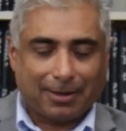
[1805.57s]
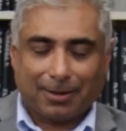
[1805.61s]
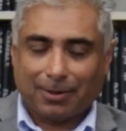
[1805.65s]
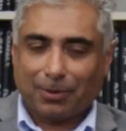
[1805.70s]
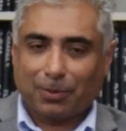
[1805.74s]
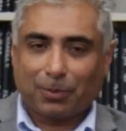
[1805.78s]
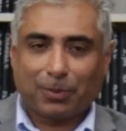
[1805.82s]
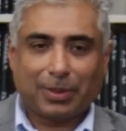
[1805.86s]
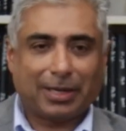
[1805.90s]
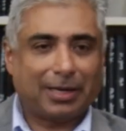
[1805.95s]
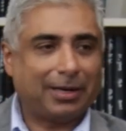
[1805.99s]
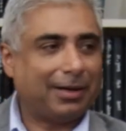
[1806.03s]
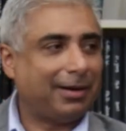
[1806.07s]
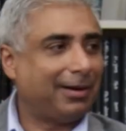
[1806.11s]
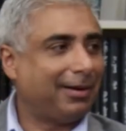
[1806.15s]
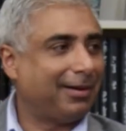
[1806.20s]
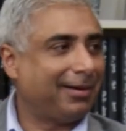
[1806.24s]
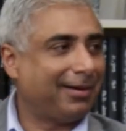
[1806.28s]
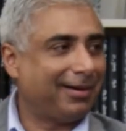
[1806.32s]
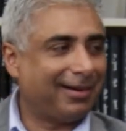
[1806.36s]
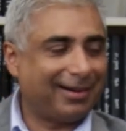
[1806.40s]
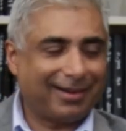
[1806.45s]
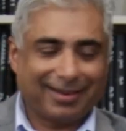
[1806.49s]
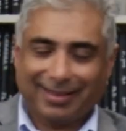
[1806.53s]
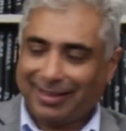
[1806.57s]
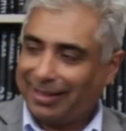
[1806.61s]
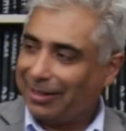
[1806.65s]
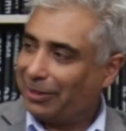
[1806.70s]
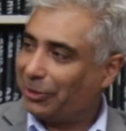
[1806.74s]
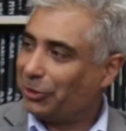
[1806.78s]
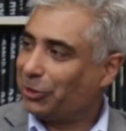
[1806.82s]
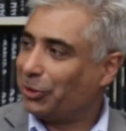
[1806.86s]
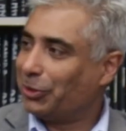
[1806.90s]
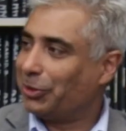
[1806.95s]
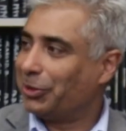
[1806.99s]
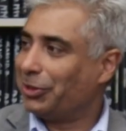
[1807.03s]
where
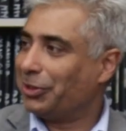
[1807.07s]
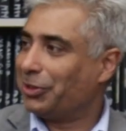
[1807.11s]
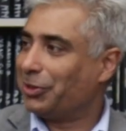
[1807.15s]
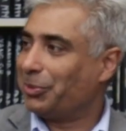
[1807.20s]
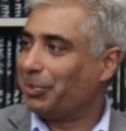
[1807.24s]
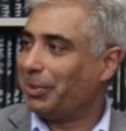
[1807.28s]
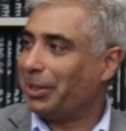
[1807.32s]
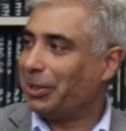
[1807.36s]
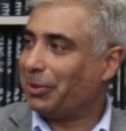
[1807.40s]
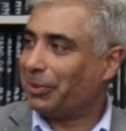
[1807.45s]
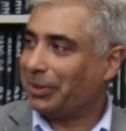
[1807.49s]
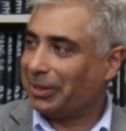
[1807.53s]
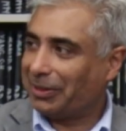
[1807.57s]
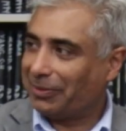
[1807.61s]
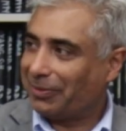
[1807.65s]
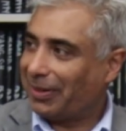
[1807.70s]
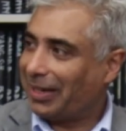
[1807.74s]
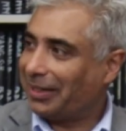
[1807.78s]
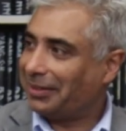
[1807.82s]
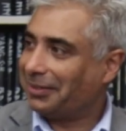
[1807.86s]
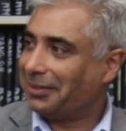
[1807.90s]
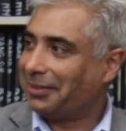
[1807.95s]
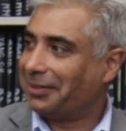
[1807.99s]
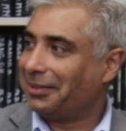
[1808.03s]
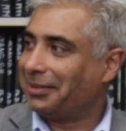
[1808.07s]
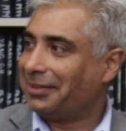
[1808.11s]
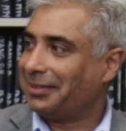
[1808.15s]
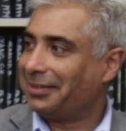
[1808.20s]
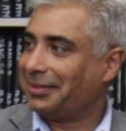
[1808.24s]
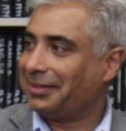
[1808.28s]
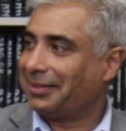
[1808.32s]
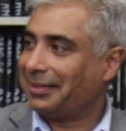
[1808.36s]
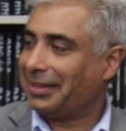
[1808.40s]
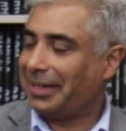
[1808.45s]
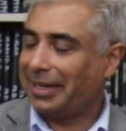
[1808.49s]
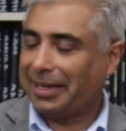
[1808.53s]
students meet with
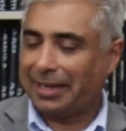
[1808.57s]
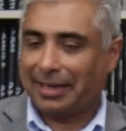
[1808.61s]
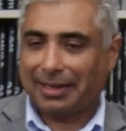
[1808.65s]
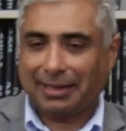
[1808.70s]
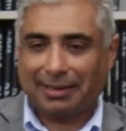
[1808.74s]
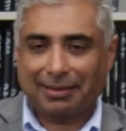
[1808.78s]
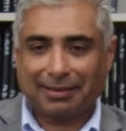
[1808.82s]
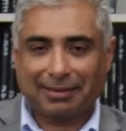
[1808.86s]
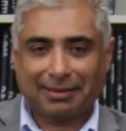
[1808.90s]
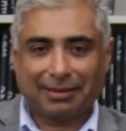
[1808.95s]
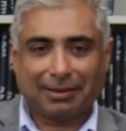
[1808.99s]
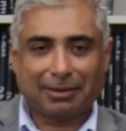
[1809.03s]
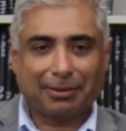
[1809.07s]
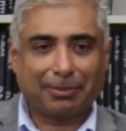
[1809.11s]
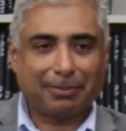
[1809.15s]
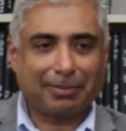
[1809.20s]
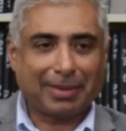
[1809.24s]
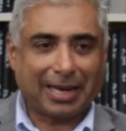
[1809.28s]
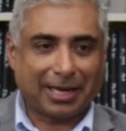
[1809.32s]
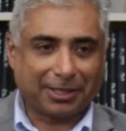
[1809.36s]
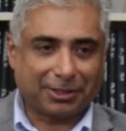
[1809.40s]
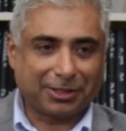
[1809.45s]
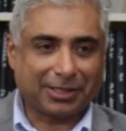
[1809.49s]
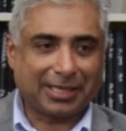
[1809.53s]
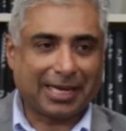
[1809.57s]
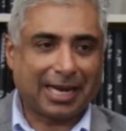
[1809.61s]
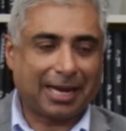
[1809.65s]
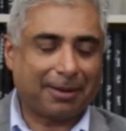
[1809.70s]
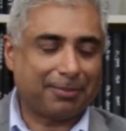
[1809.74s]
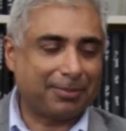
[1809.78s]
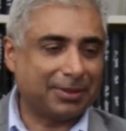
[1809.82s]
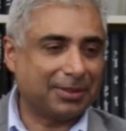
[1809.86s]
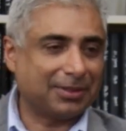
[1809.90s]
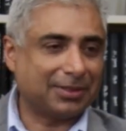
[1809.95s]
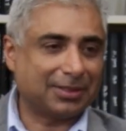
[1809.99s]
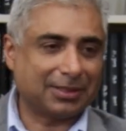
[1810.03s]
advisors, and magic
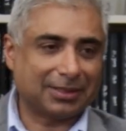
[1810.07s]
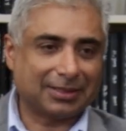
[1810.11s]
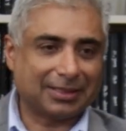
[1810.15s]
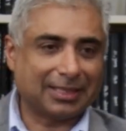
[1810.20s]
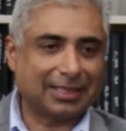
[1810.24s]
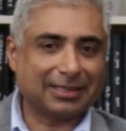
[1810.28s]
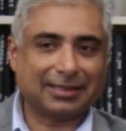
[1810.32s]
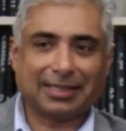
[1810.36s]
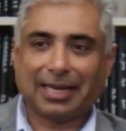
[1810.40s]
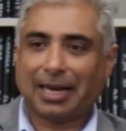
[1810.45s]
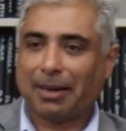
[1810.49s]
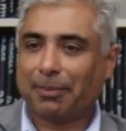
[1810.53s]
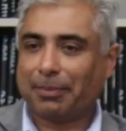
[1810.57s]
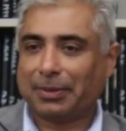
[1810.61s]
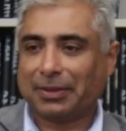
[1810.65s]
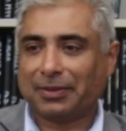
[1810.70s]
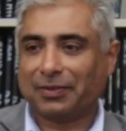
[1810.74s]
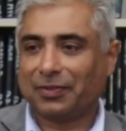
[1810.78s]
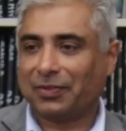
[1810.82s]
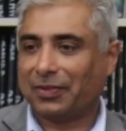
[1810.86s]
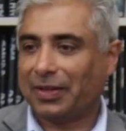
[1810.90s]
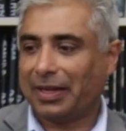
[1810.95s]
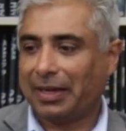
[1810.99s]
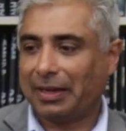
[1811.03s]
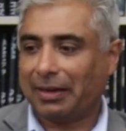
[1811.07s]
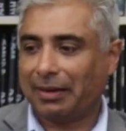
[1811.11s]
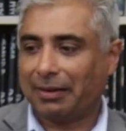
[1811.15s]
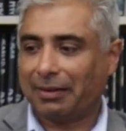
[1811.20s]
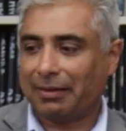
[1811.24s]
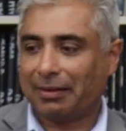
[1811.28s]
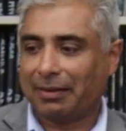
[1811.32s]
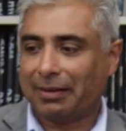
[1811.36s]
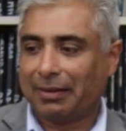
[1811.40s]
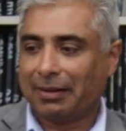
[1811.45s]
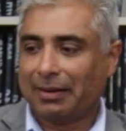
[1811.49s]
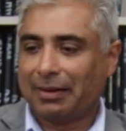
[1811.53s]
happens, success happens, and
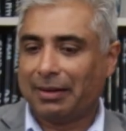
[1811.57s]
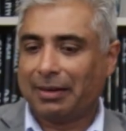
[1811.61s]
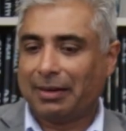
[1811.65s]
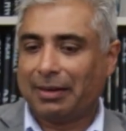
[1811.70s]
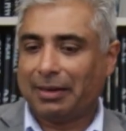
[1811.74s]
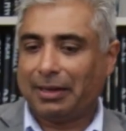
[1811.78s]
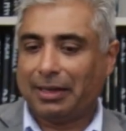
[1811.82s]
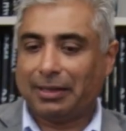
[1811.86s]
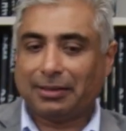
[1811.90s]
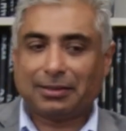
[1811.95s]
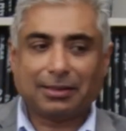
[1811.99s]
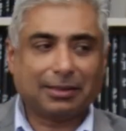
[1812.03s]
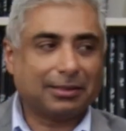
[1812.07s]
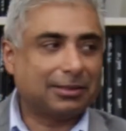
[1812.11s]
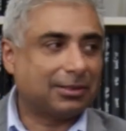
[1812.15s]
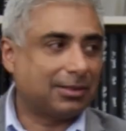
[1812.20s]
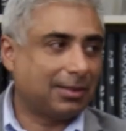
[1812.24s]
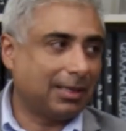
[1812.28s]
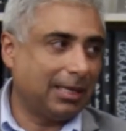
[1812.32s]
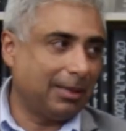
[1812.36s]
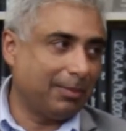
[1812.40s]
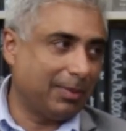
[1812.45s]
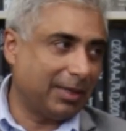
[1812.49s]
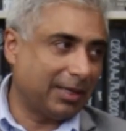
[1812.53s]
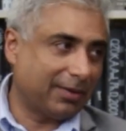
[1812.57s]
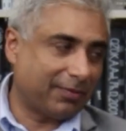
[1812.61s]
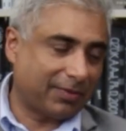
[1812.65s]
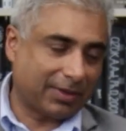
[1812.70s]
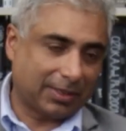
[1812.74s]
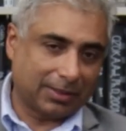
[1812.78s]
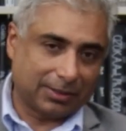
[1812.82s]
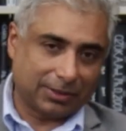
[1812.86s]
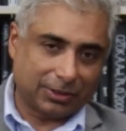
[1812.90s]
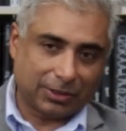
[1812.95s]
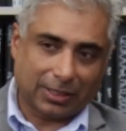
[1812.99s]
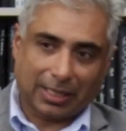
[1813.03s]
it's an extremely
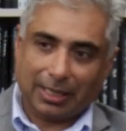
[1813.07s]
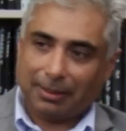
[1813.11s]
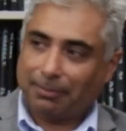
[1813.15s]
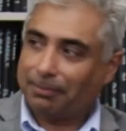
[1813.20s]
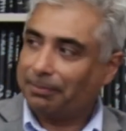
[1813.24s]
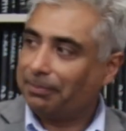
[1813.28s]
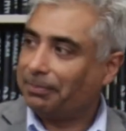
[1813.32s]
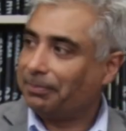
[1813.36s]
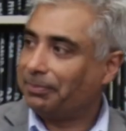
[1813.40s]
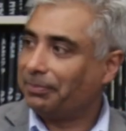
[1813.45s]
difficult job.